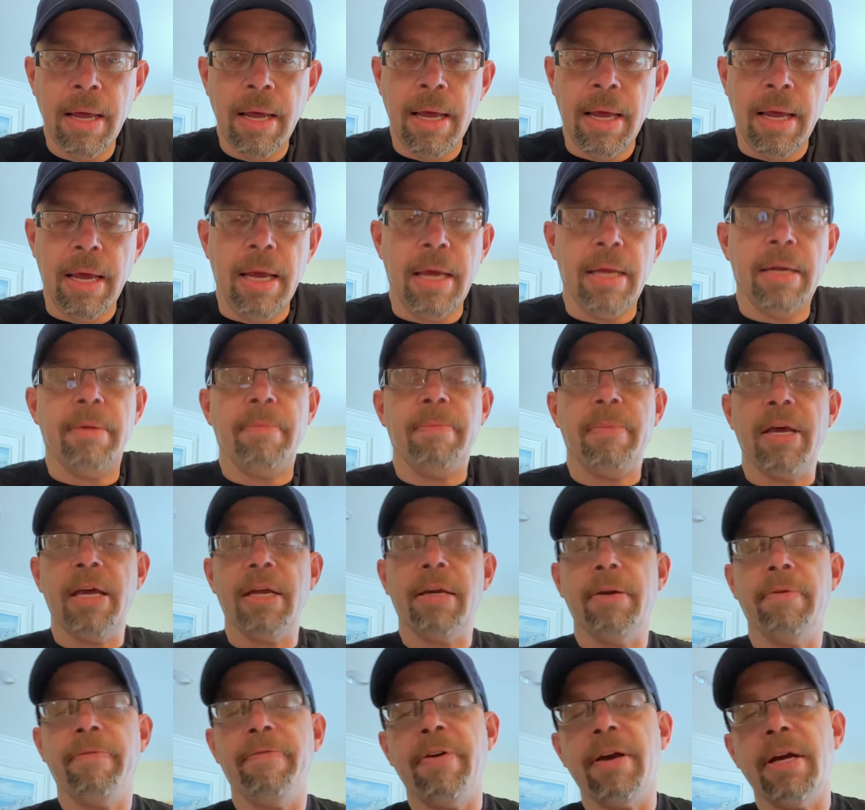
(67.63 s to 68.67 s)
and the
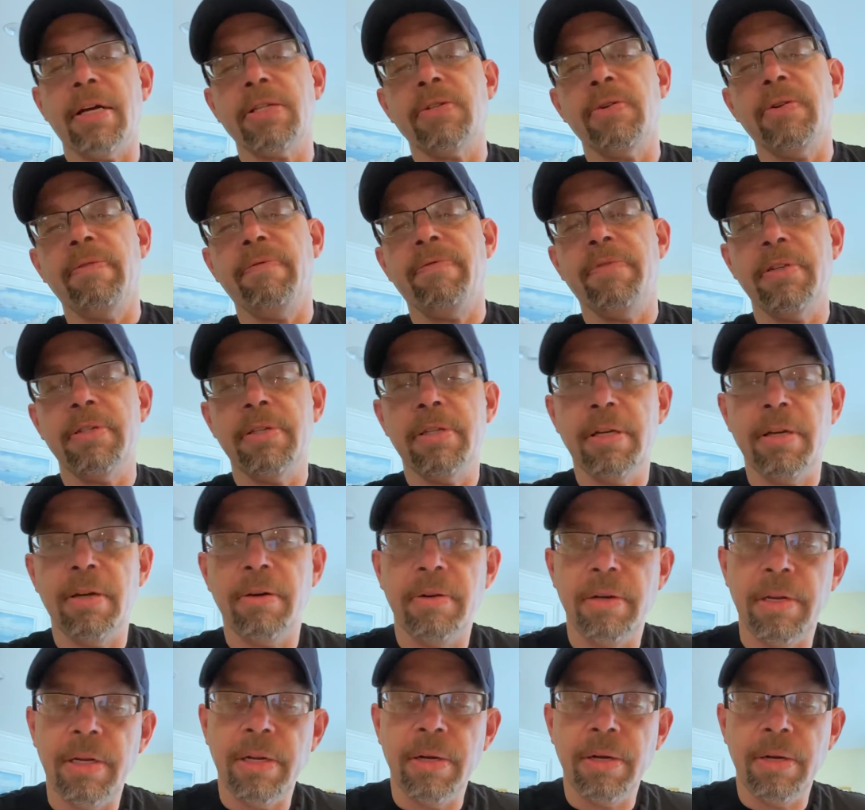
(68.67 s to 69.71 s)
manufacturing
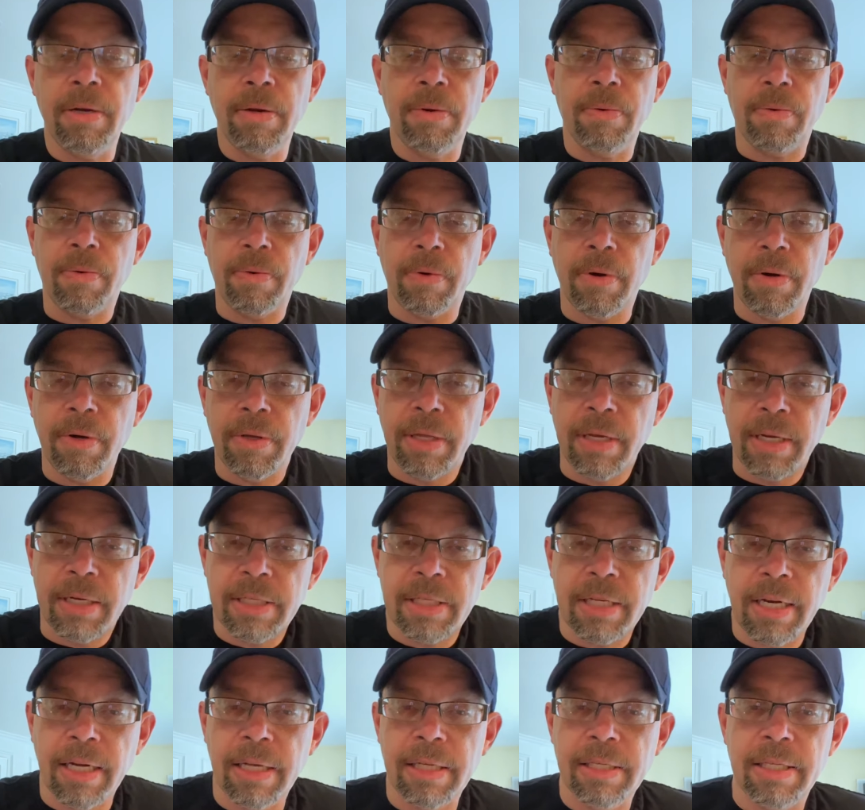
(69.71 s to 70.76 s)
facility where all the
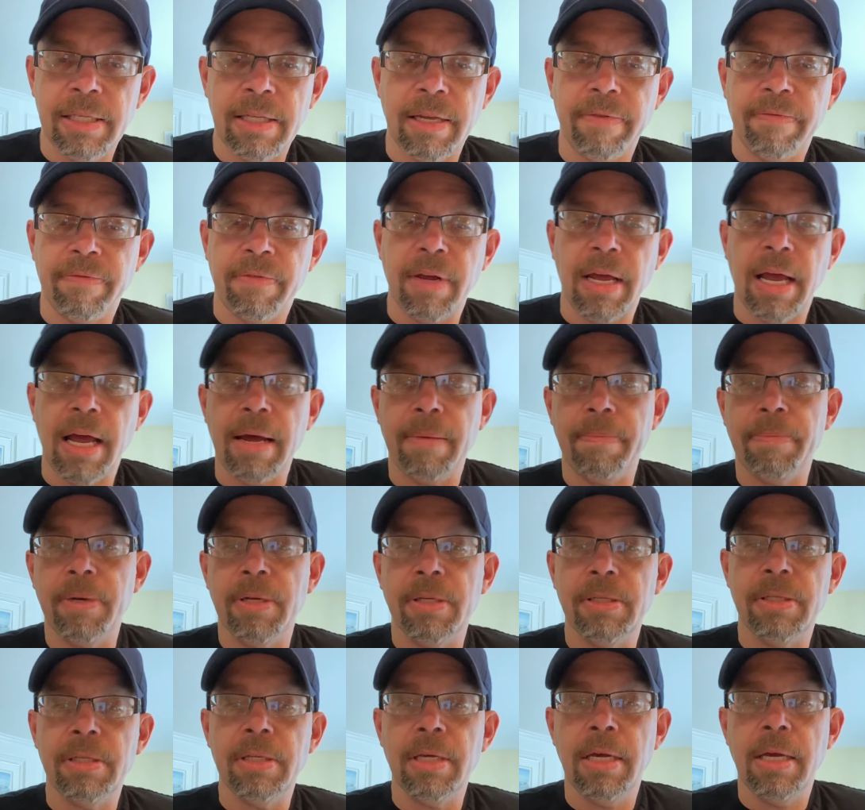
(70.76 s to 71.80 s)
exciting stuff
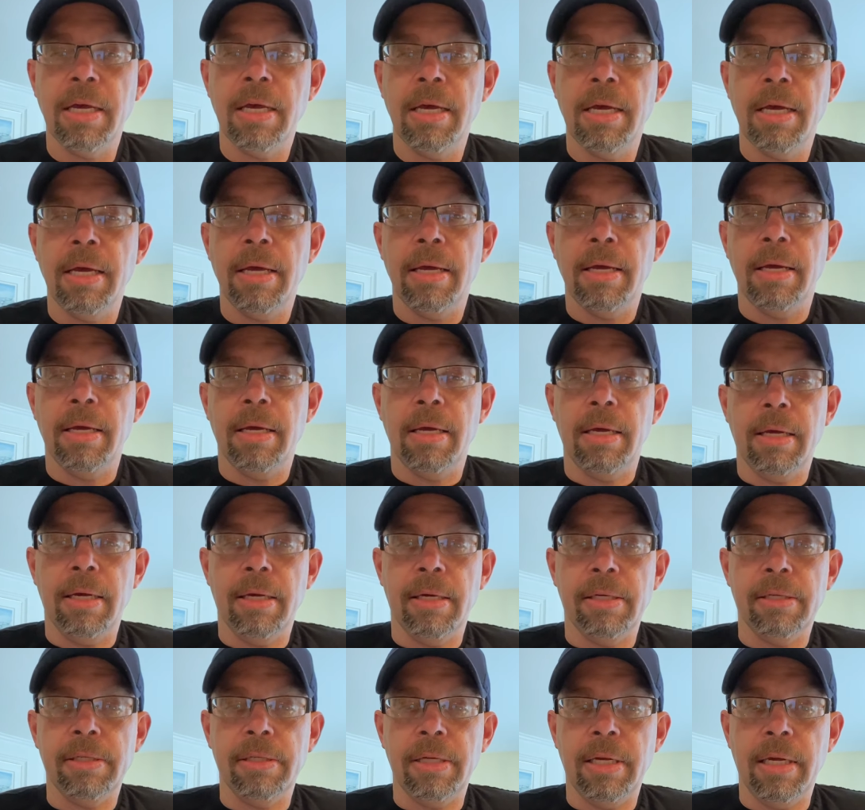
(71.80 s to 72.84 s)
happens
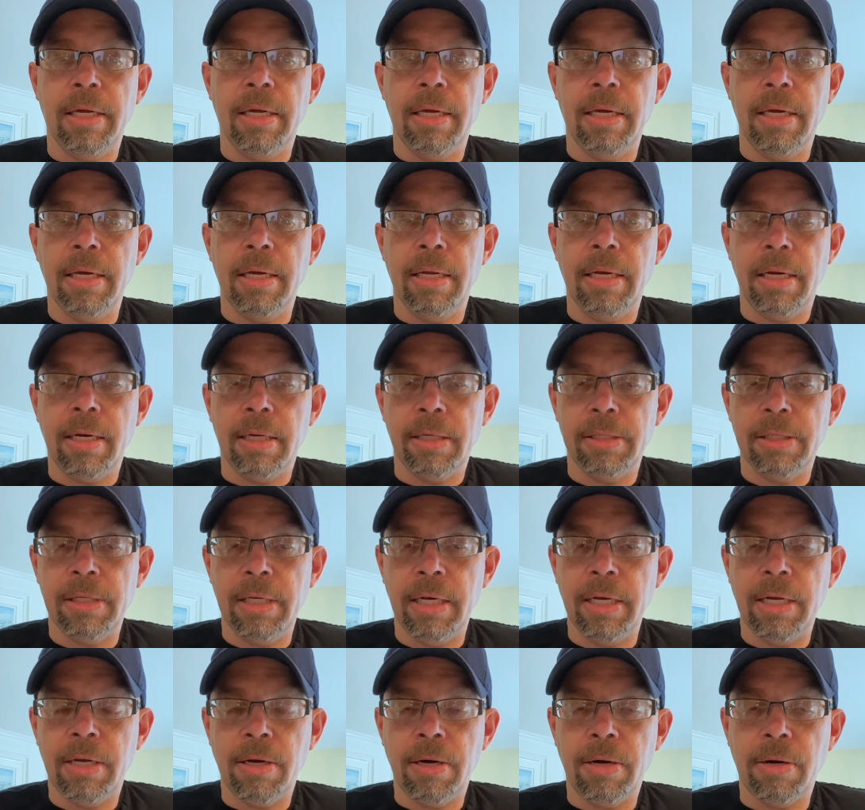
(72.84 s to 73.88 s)
is in a
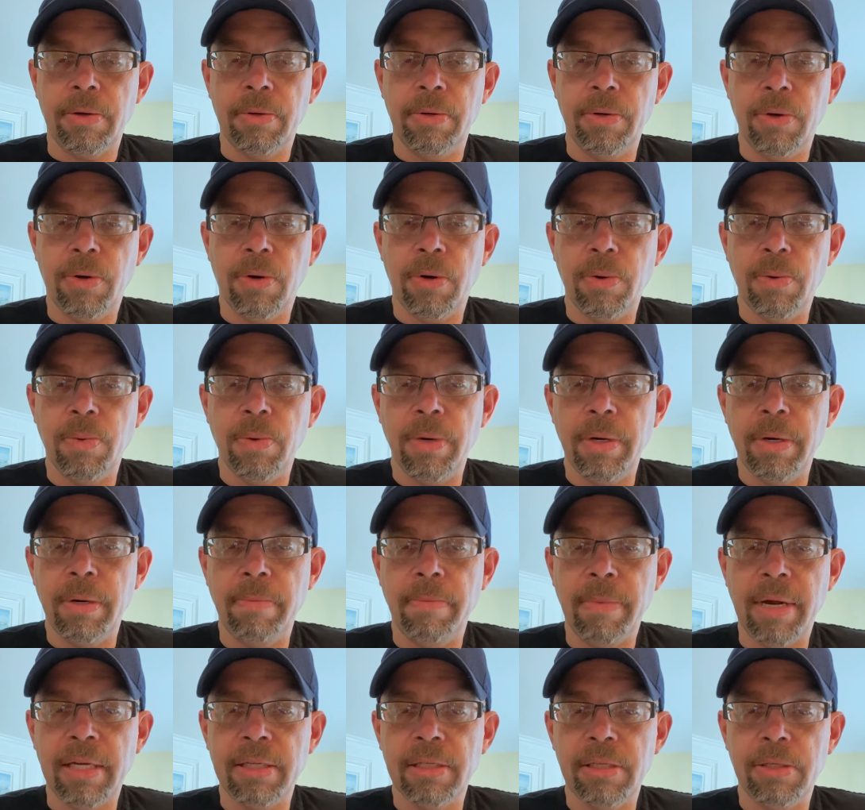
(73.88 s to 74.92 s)
city called Norwood,
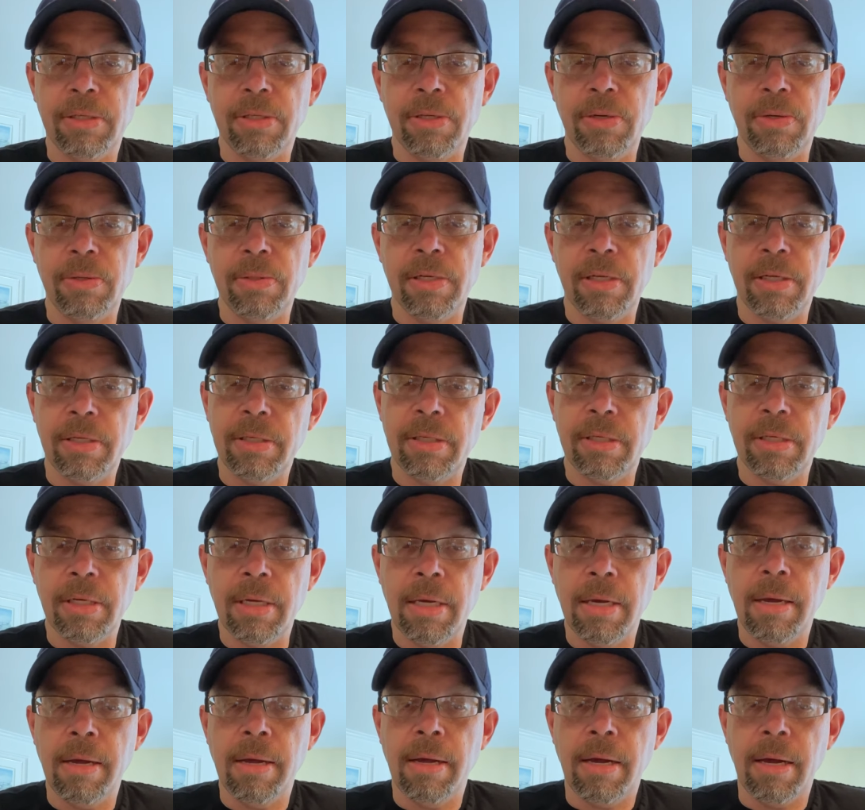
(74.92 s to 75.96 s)
Massachusetts,
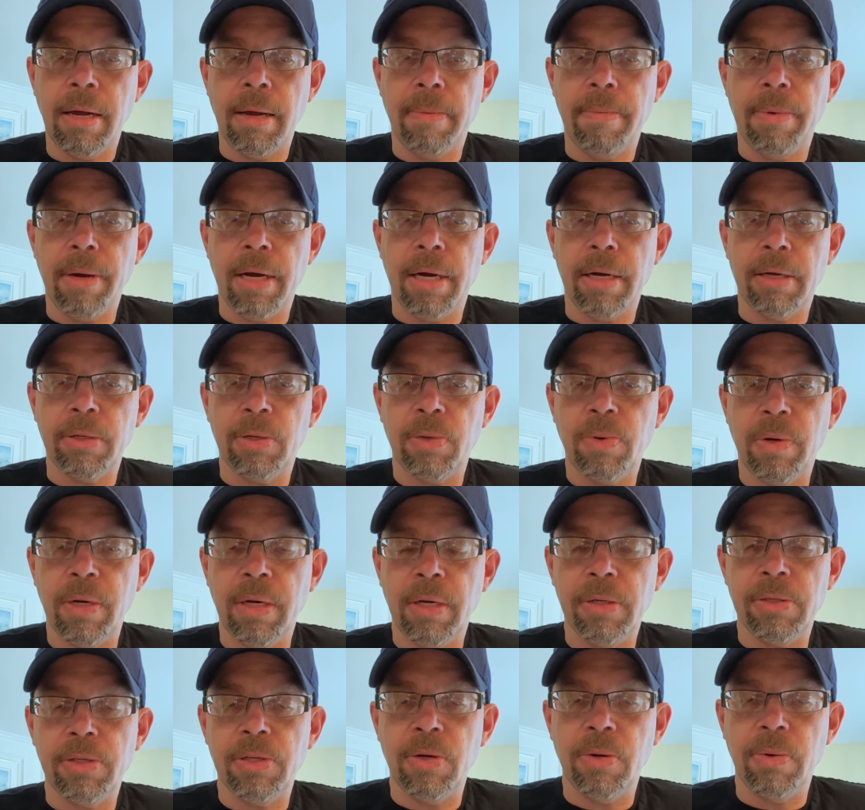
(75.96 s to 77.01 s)
about 20
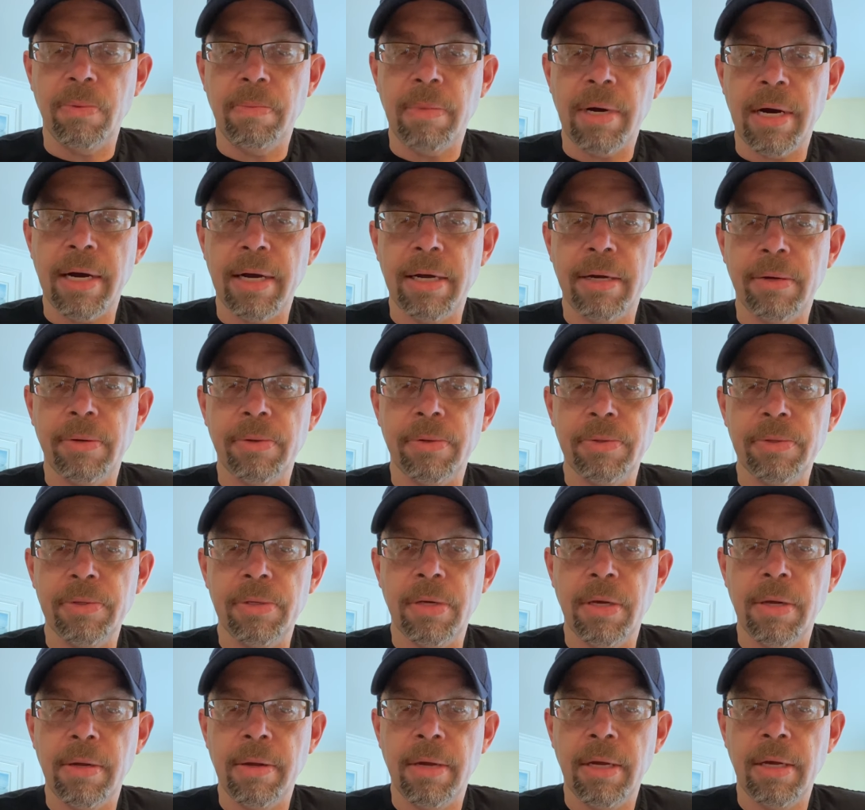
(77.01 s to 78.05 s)
or so miles
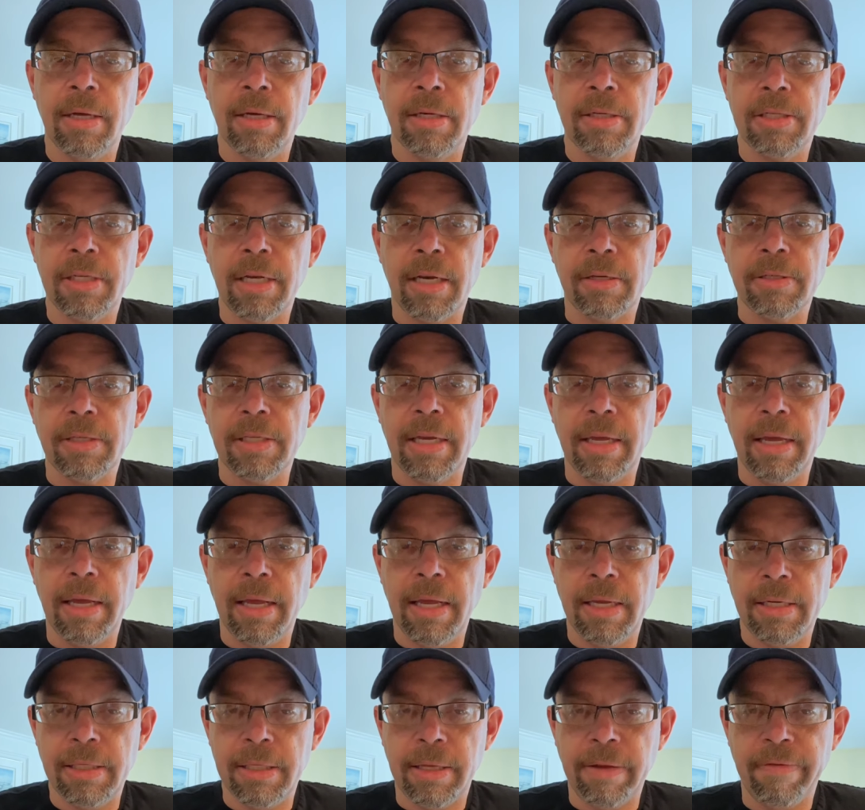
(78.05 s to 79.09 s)

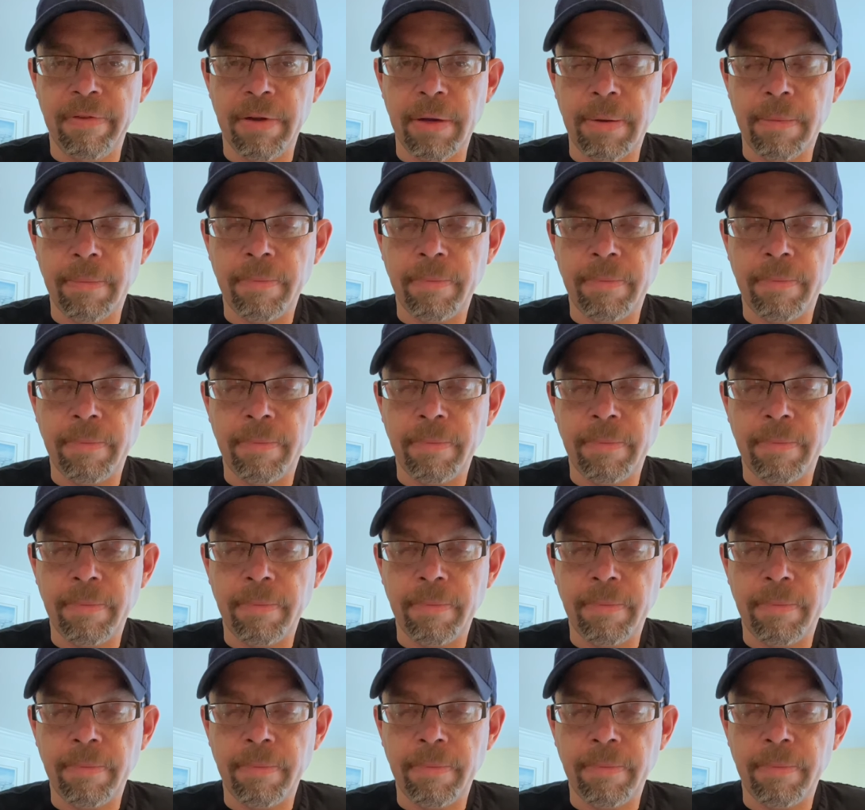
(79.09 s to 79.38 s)
southeast of it.